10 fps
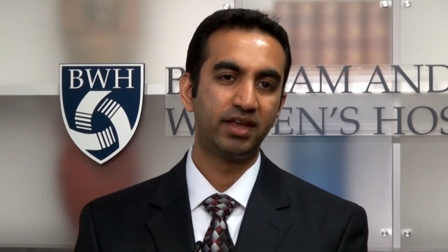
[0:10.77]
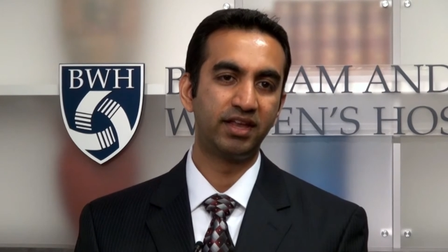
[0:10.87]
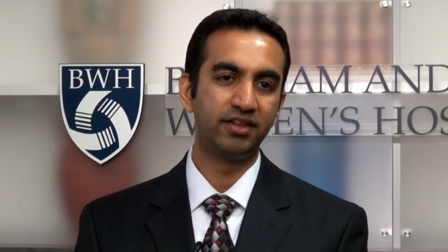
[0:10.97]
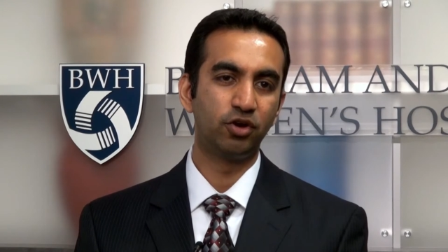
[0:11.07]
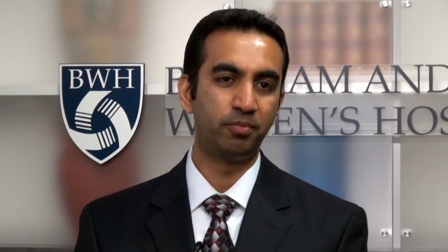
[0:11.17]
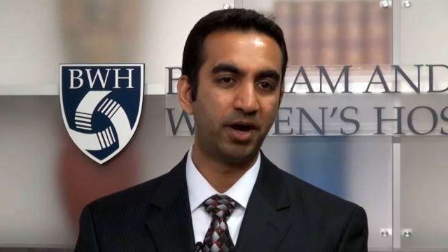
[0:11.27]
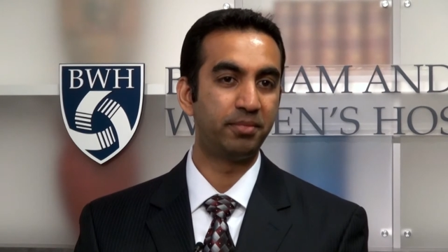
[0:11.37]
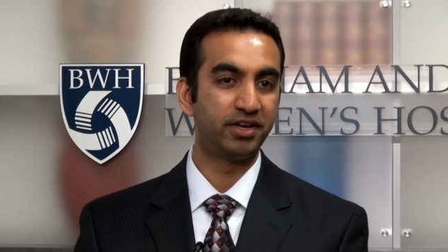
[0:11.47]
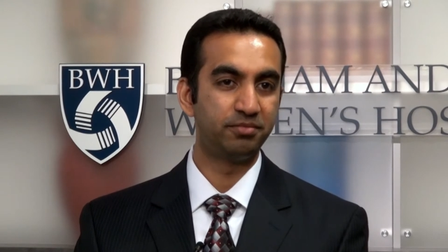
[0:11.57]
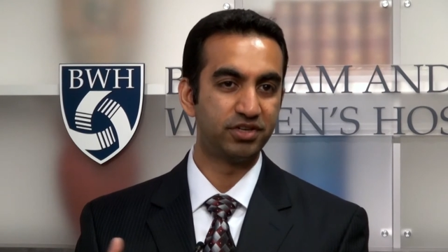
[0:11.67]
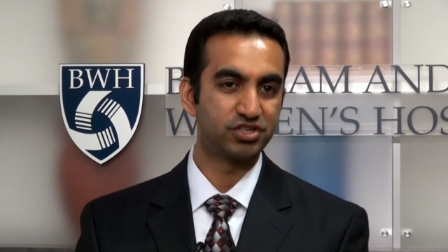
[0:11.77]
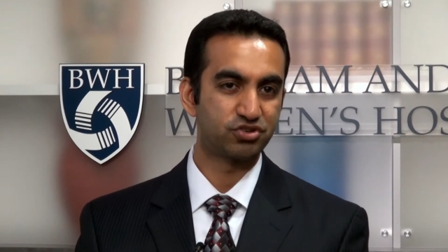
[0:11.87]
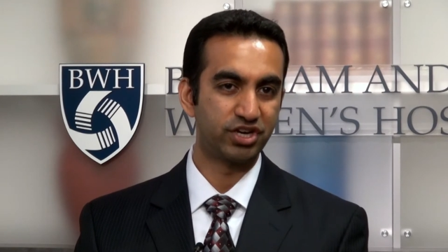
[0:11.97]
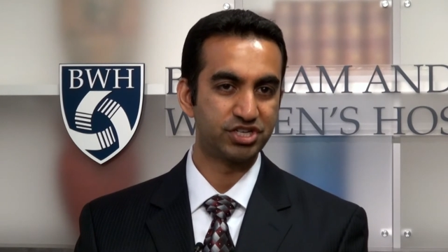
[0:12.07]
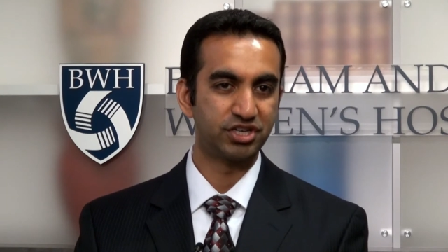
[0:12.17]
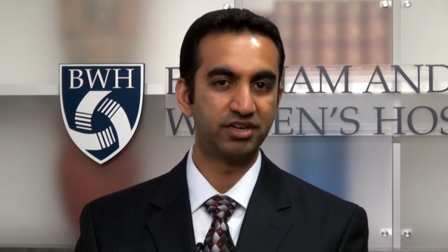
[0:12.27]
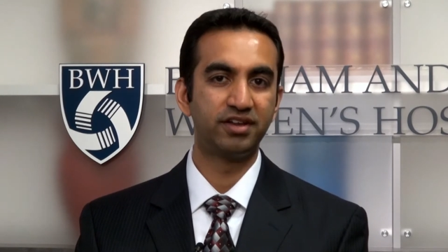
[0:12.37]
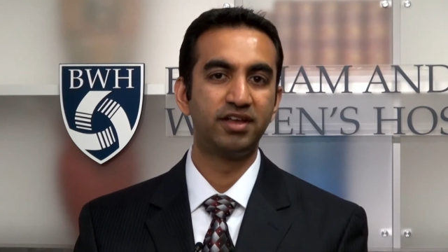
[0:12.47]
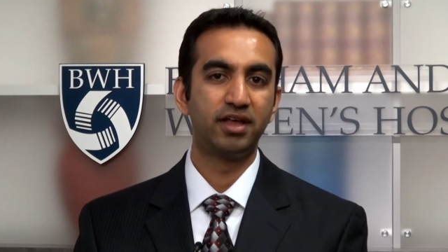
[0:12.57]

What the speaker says: in the Obama administration,